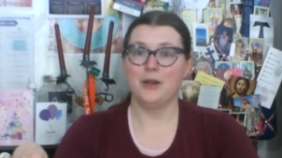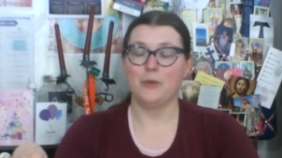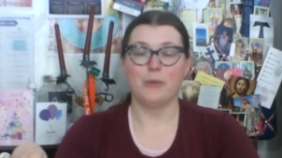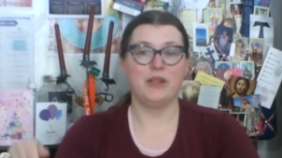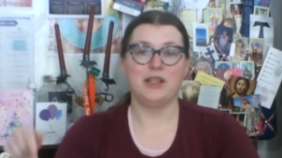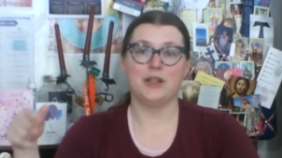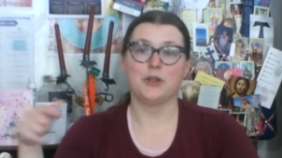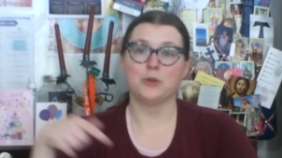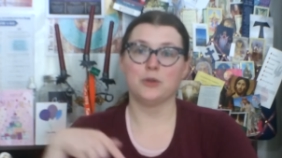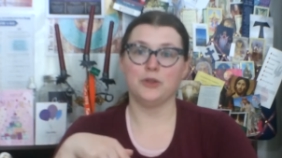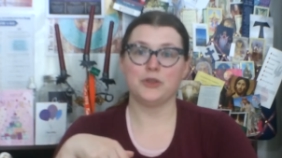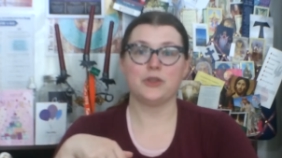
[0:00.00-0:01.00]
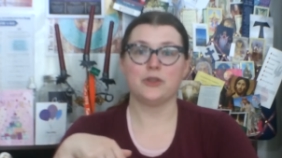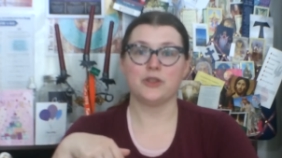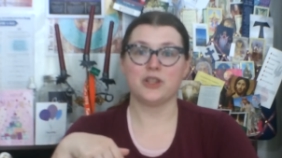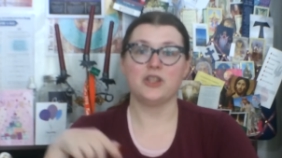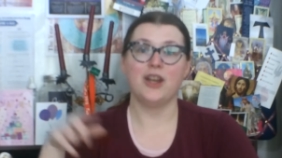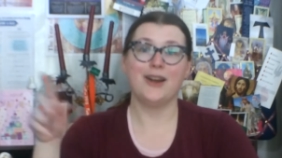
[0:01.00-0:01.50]
when we did a Google
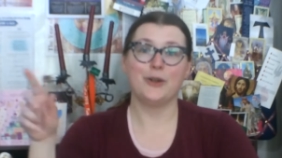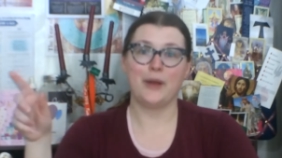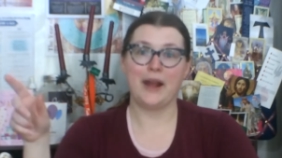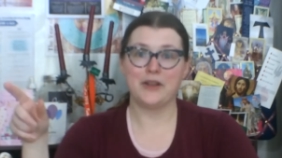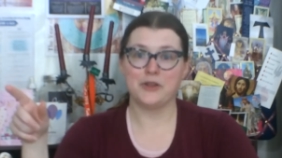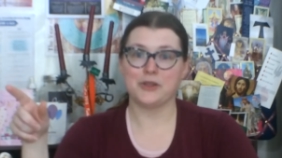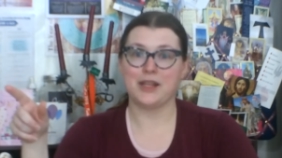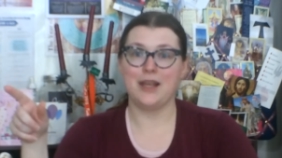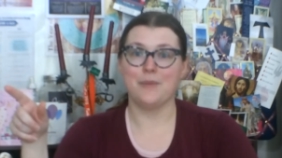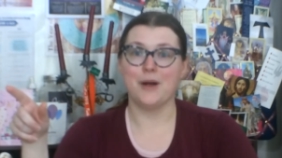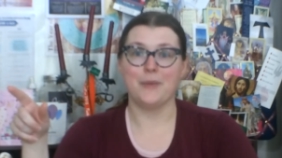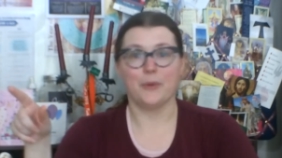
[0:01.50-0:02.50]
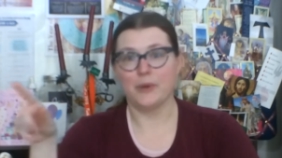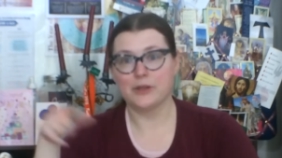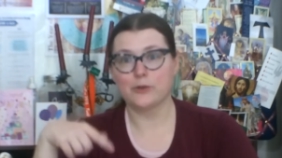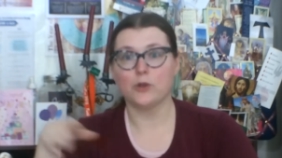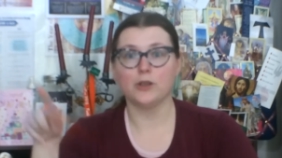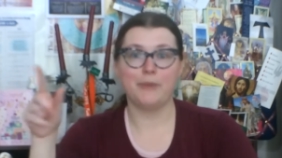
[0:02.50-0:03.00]
search and Yahoo Answers came up and we
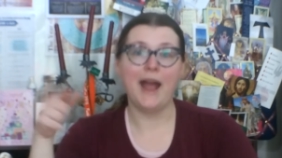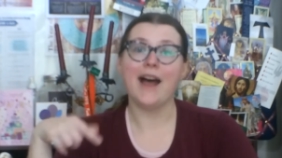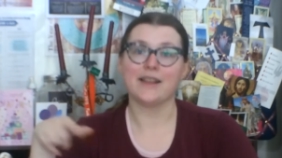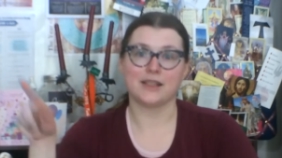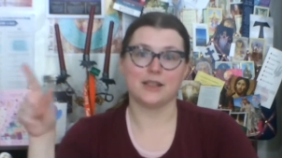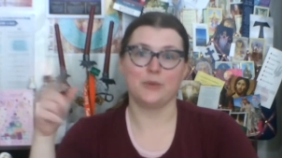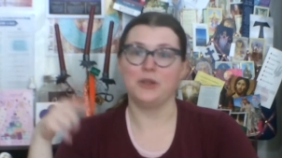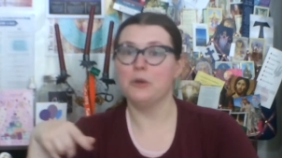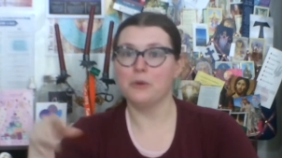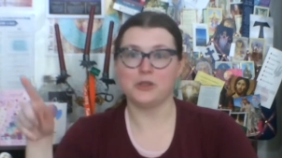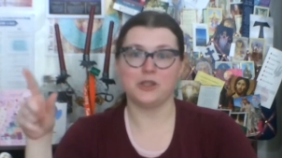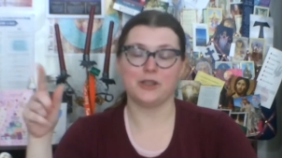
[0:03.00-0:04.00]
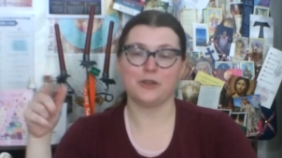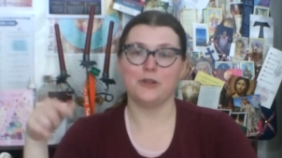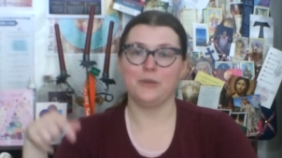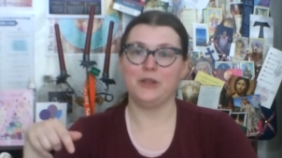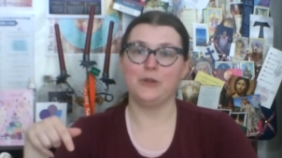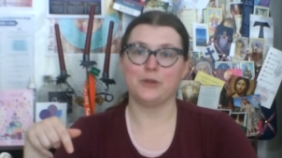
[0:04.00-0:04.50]
scrolled past because we knew it was just going
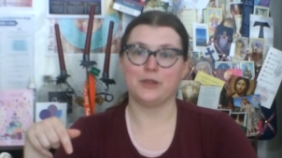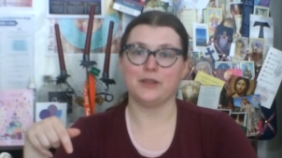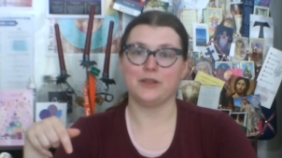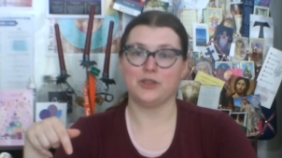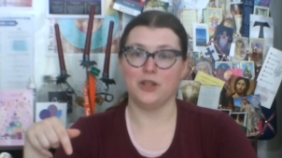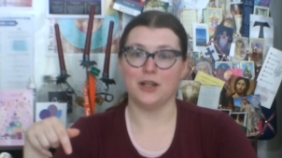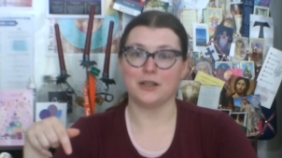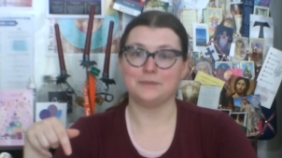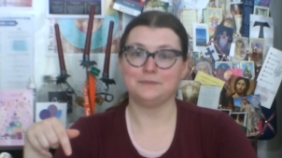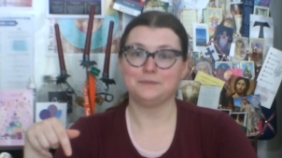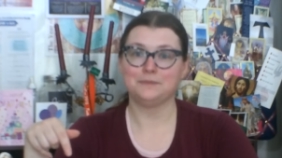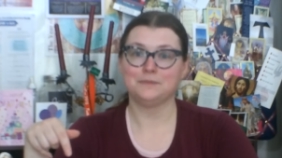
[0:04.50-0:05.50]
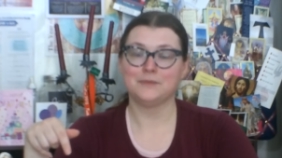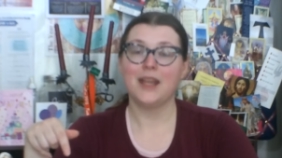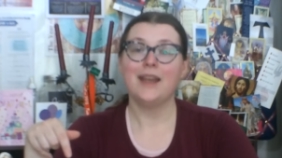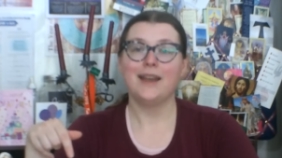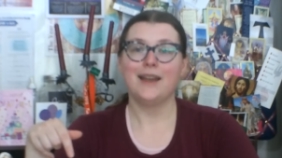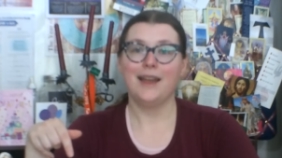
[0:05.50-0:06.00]
to be useless junk.
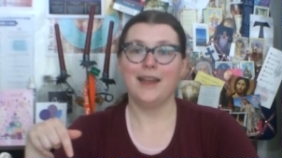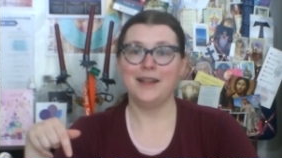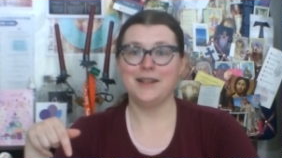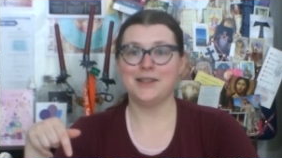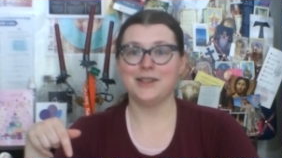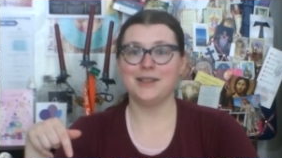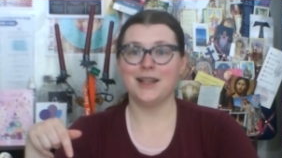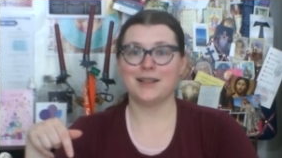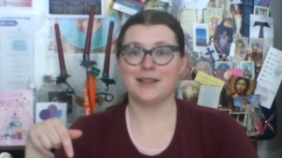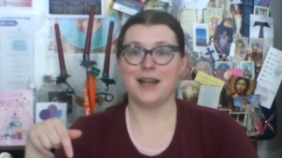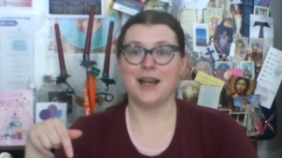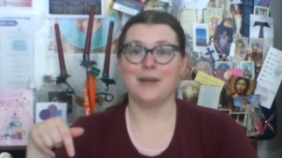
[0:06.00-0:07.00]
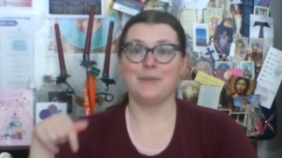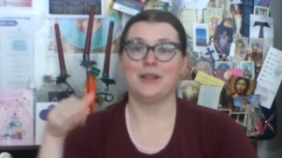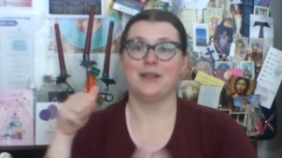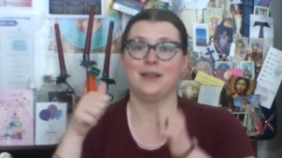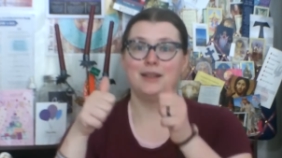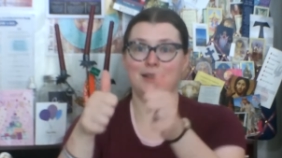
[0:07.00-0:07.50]
And until next time,
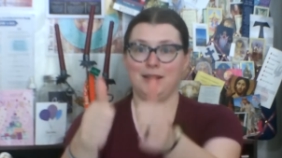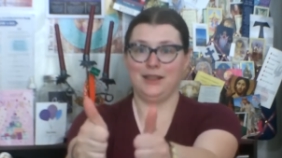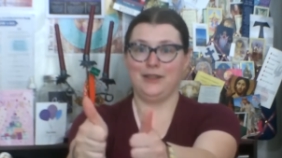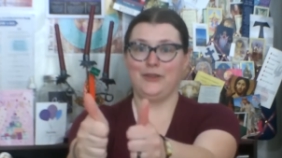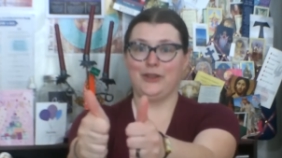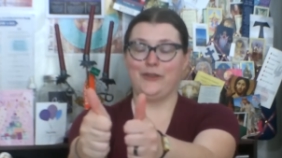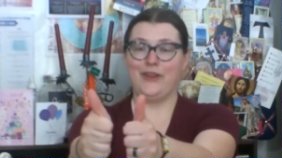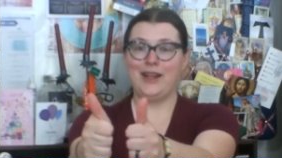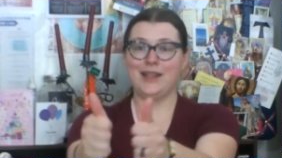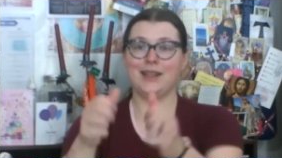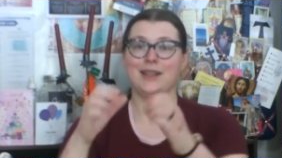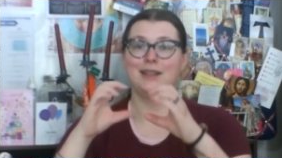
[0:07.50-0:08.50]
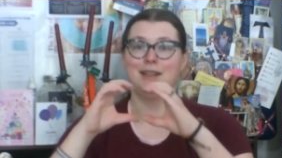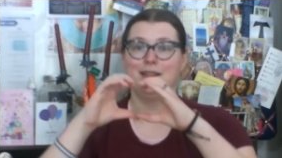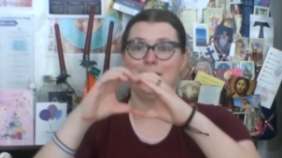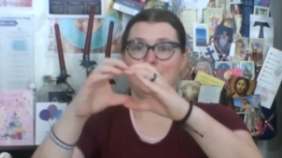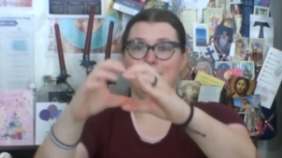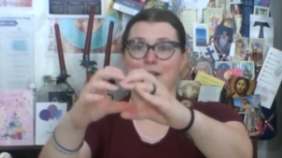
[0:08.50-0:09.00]
live your faith,
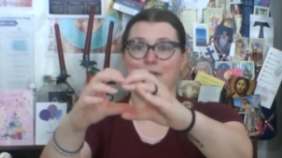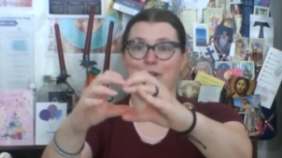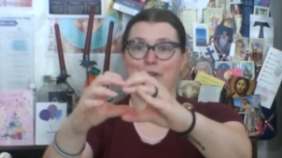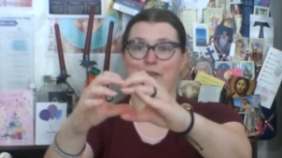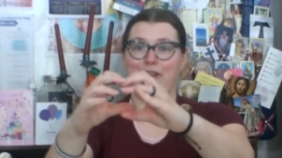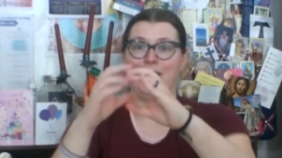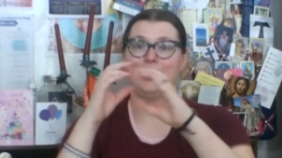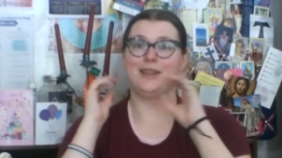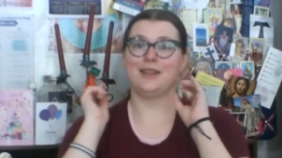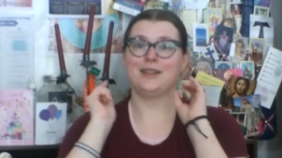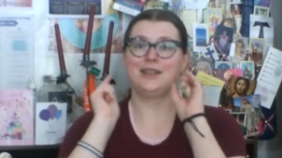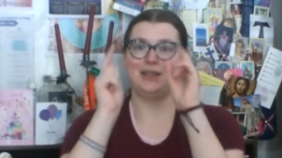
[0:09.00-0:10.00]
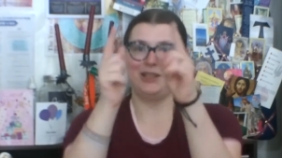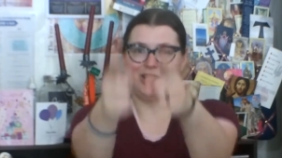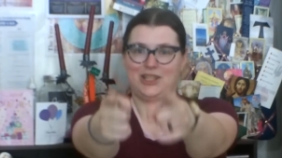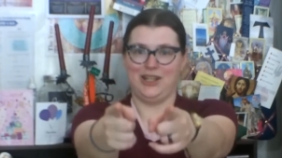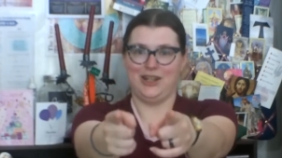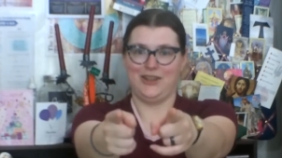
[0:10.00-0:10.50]
love your faith,
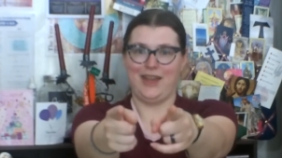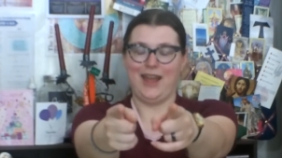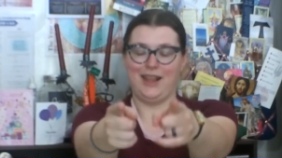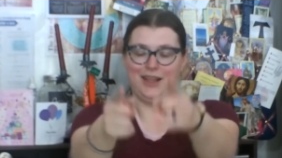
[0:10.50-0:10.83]
share that